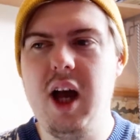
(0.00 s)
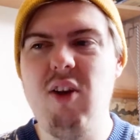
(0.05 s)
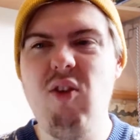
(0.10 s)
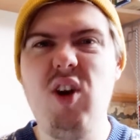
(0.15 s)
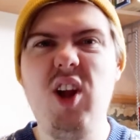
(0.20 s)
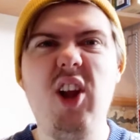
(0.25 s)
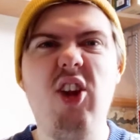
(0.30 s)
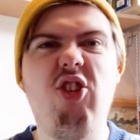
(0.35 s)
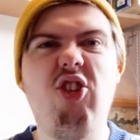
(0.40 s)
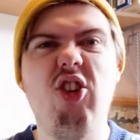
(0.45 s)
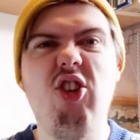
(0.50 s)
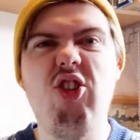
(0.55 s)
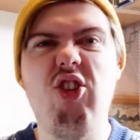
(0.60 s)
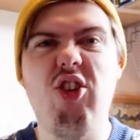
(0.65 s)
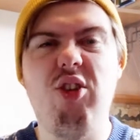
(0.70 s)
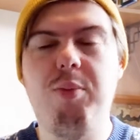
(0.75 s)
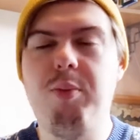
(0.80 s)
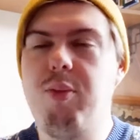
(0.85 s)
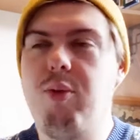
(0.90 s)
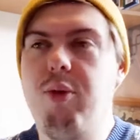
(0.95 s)
I really should
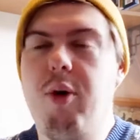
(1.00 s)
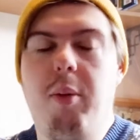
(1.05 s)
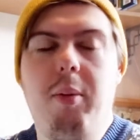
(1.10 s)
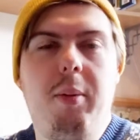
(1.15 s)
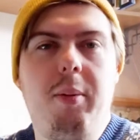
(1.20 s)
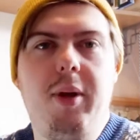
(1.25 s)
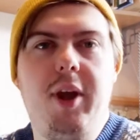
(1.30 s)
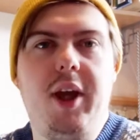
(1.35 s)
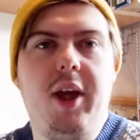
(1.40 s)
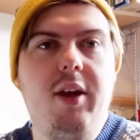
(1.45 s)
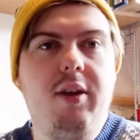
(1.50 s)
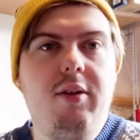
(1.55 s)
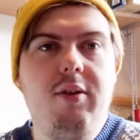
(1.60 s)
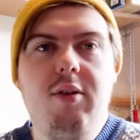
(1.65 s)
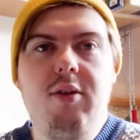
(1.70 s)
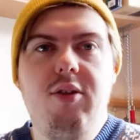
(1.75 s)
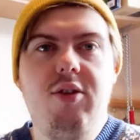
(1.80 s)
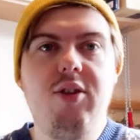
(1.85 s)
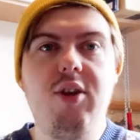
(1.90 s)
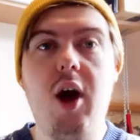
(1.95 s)
just probably
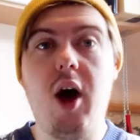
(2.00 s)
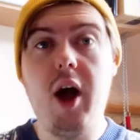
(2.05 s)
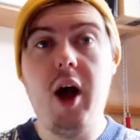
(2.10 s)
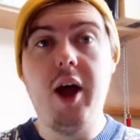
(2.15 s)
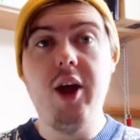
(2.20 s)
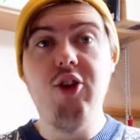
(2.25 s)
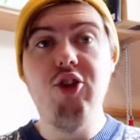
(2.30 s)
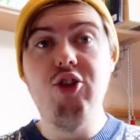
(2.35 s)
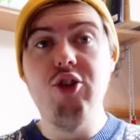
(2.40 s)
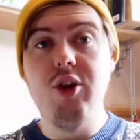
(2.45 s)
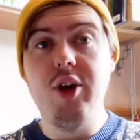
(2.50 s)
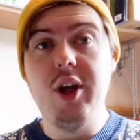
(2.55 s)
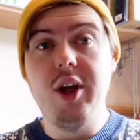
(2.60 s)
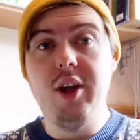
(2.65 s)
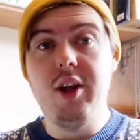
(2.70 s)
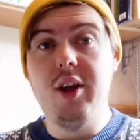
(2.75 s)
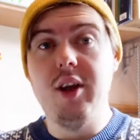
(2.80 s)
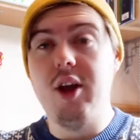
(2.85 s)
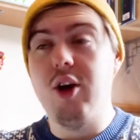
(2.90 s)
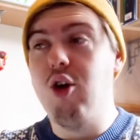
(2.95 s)
start enjoying